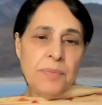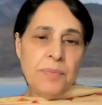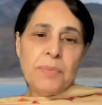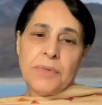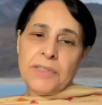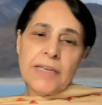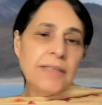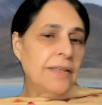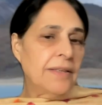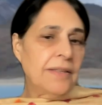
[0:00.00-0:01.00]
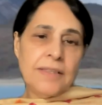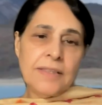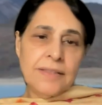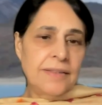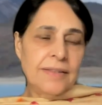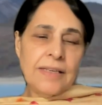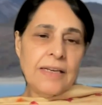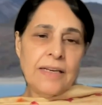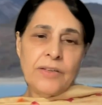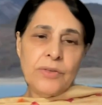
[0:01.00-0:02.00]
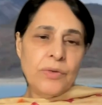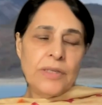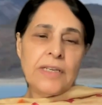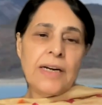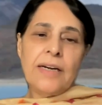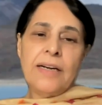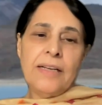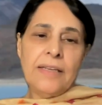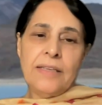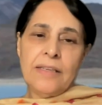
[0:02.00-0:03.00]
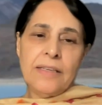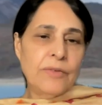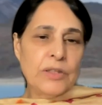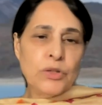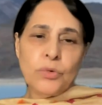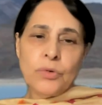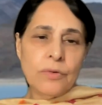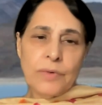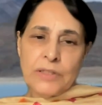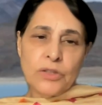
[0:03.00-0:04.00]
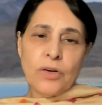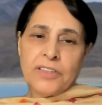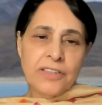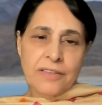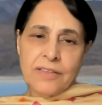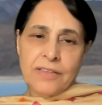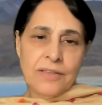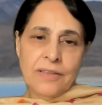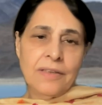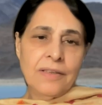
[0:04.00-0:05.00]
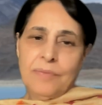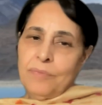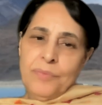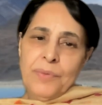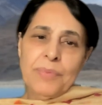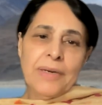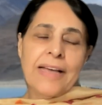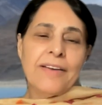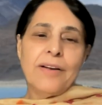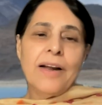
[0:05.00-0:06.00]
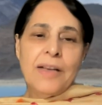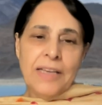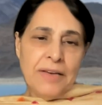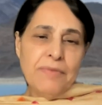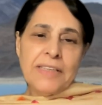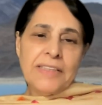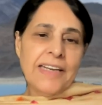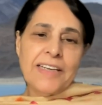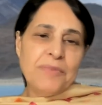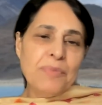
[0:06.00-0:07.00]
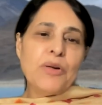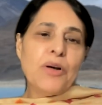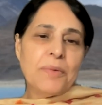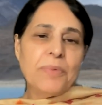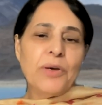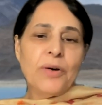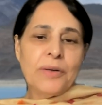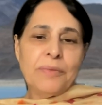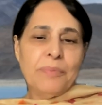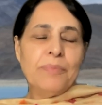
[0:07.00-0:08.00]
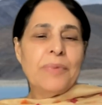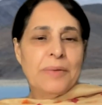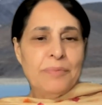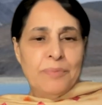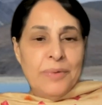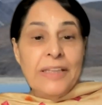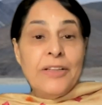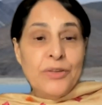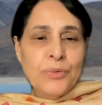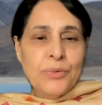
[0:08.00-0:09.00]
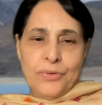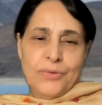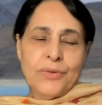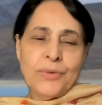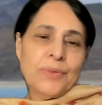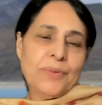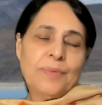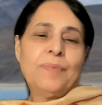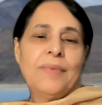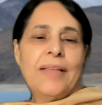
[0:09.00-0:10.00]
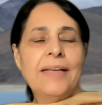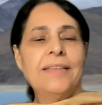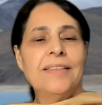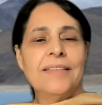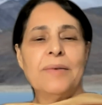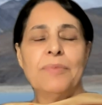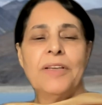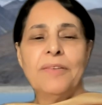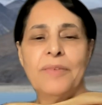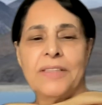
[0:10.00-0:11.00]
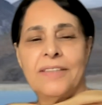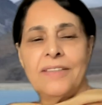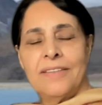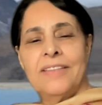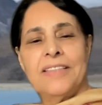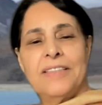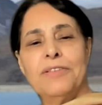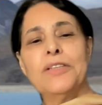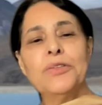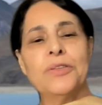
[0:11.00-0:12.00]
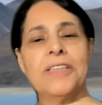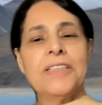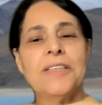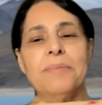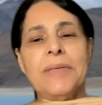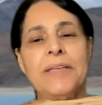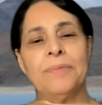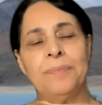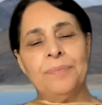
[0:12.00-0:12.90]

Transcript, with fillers: people present it is, uh, you know, entirely one's own, one's conscience. Yeah. People can give it and it may not be, but be the truth. So that is something which is difficult to determine.